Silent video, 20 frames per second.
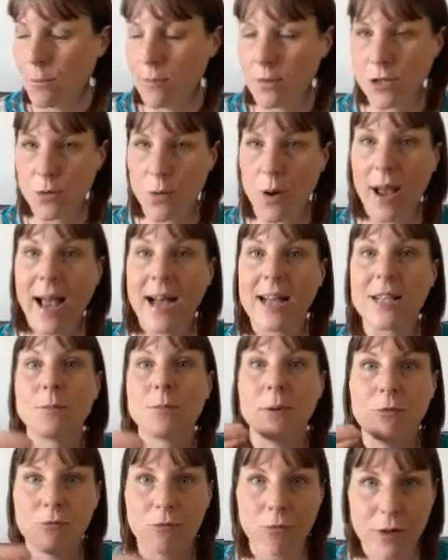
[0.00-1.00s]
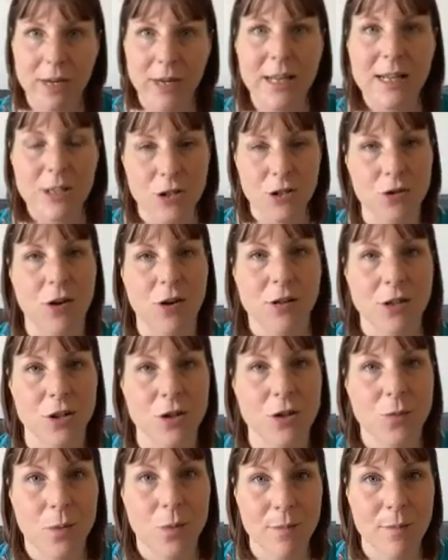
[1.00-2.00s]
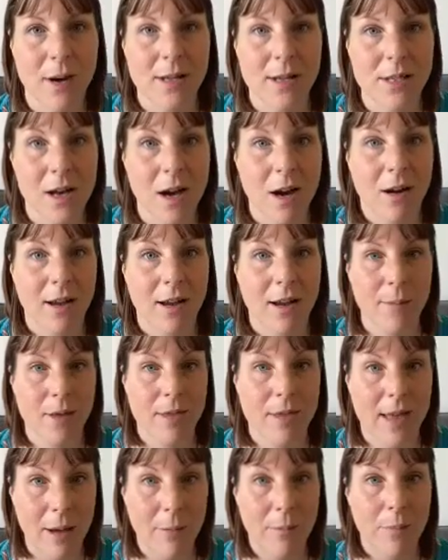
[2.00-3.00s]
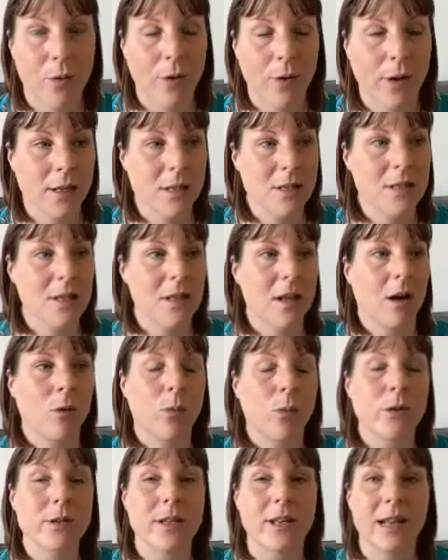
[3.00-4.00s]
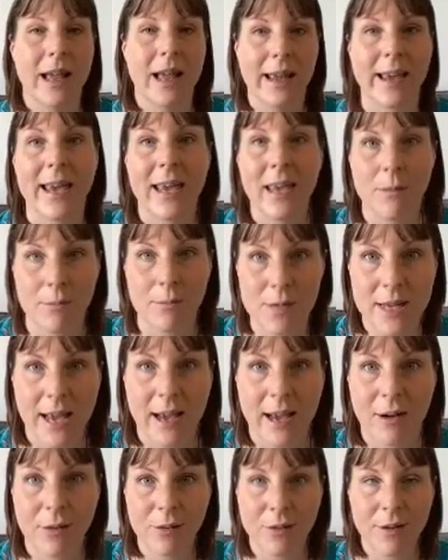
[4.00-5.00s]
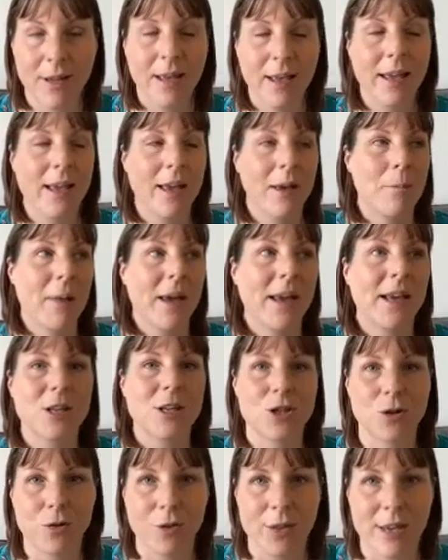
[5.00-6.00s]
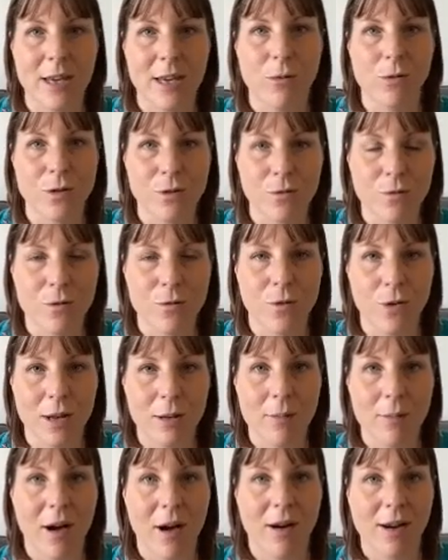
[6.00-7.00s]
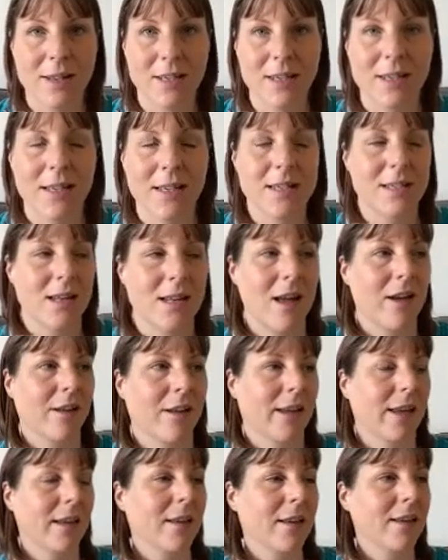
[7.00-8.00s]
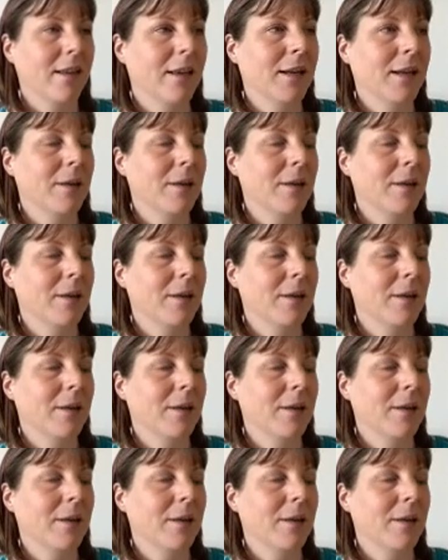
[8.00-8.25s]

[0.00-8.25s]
So I had to be really structured with my time at that point so that I wasn't letting him down, making sure that he wasn't falling behind in his learning,